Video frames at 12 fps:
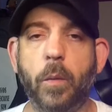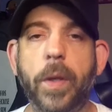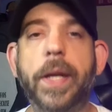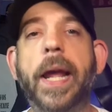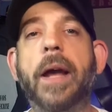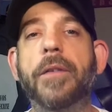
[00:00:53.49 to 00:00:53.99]

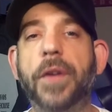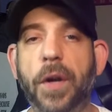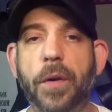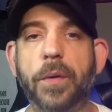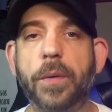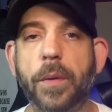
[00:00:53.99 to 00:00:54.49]
We now
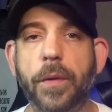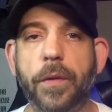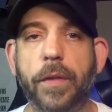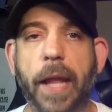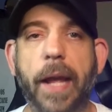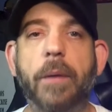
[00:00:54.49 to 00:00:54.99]
know
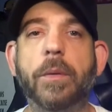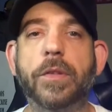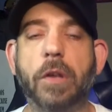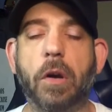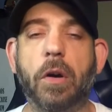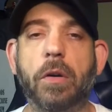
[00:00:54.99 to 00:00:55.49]
that
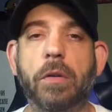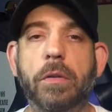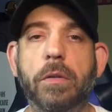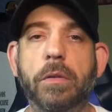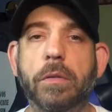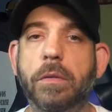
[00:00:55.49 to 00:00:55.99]
was
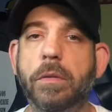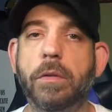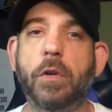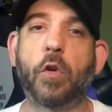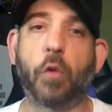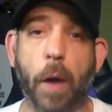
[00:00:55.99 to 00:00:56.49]
all
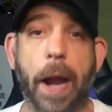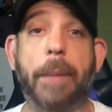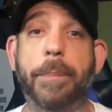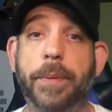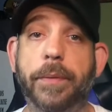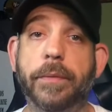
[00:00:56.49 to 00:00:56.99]

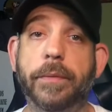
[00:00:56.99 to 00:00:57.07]
crap.